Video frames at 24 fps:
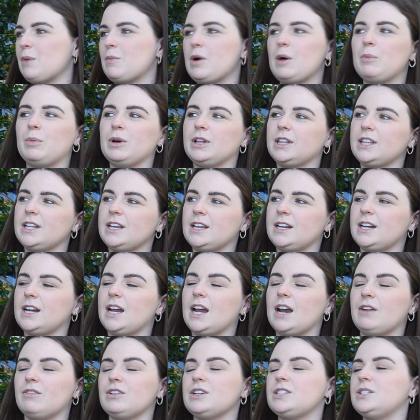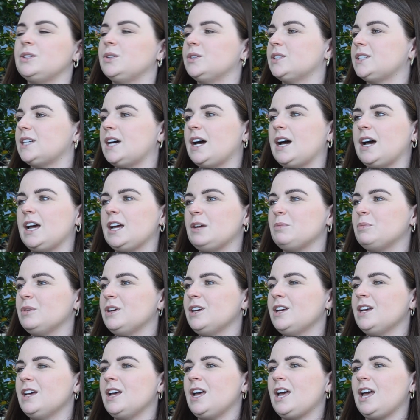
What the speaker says: to come up with it, and every single time